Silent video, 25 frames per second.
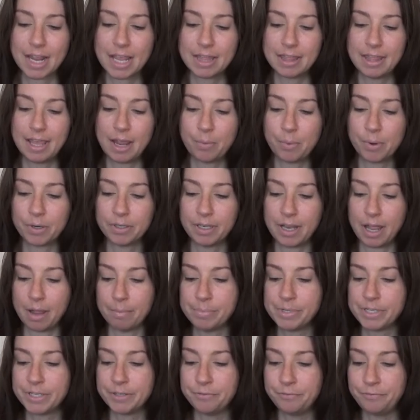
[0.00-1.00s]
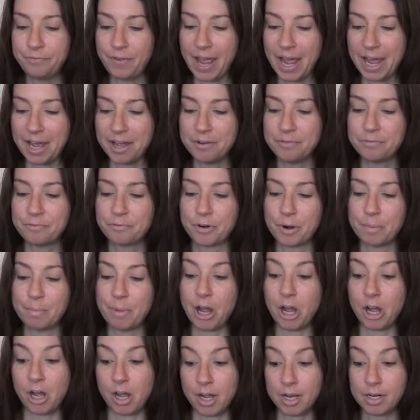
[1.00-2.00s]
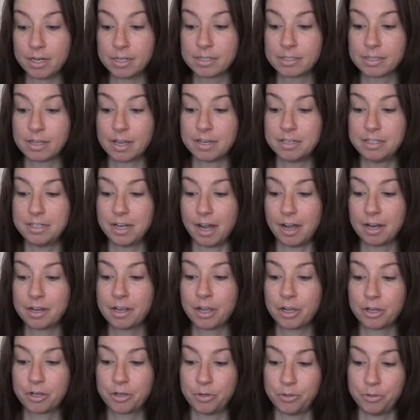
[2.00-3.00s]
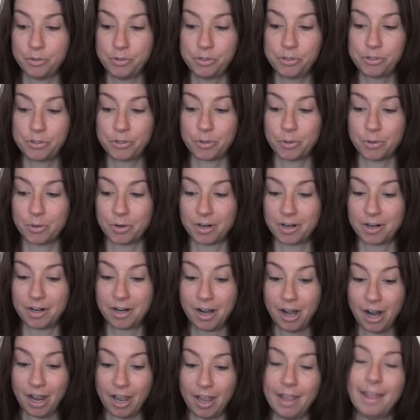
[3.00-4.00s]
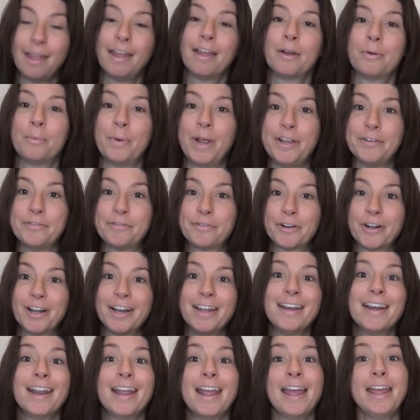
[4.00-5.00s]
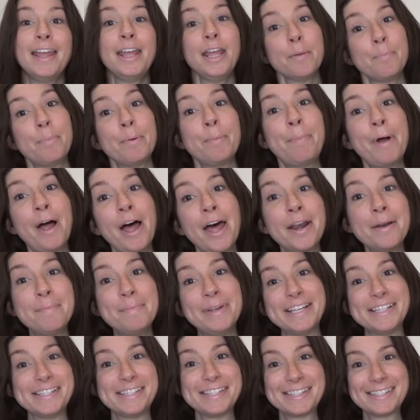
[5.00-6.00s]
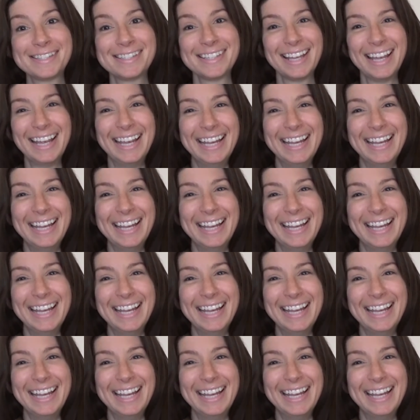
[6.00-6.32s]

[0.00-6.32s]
They were lumps of fat from ox, duck, goose, or, wait for it, hippopotamus,